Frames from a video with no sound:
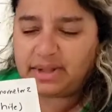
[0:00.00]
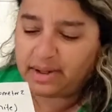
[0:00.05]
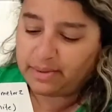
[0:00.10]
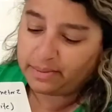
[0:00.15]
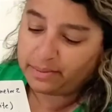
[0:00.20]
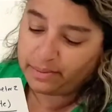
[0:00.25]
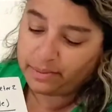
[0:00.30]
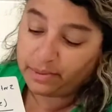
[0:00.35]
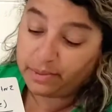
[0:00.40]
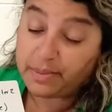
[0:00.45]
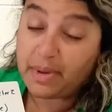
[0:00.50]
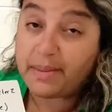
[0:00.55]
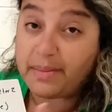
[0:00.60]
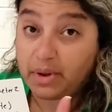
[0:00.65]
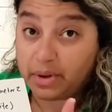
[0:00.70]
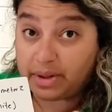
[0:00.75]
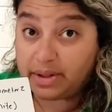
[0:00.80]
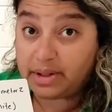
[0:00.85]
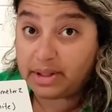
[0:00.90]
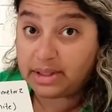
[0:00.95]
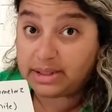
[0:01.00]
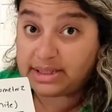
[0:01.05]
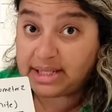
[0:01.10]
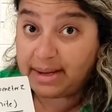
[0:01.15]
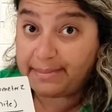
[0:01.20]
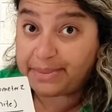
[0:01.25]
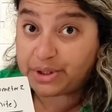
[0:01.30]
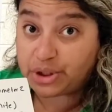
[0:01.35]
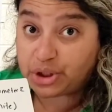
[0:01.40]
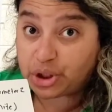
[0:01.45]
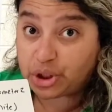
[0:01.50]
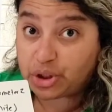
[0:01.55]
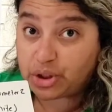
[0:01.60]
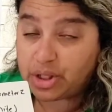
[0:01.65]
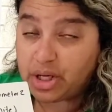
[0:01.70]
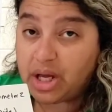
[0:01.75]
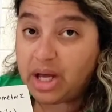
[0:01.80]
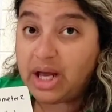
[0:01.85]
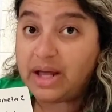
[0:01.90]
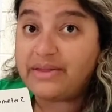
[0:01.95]
Now, remember, in
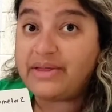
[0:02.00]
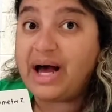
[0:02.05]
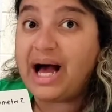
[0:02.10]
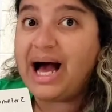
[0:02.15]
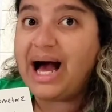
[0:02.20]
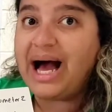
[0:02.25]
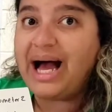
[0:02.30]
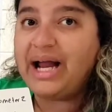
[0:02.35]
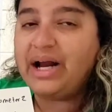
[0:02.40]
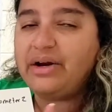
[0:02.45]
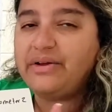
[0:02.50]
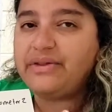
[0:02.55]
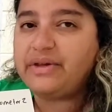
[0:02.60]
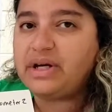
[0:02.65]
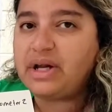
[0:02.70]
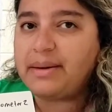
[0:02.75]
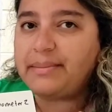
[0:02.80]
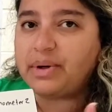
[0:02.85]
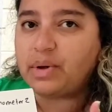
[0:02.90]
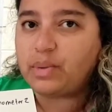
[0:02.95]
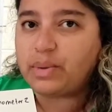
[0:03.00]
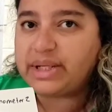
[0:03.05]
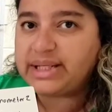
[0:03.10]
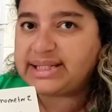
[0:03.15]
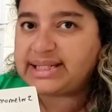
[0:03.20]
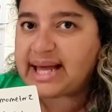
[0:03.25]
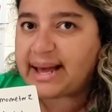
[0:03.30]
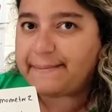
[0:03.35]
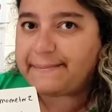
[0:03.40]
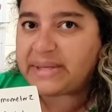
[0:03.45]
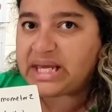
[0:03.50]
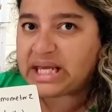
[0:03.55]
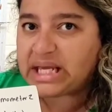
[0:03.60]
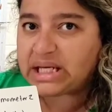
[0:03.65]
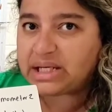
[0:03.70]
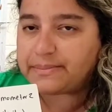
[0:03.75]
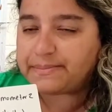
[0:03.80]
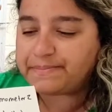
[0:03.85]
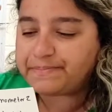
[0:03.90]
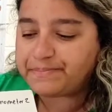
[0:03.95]
temperature, The higher the number, what does that
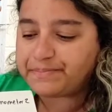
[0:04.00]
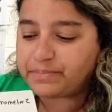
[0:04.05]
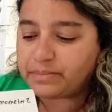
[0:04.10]
mean?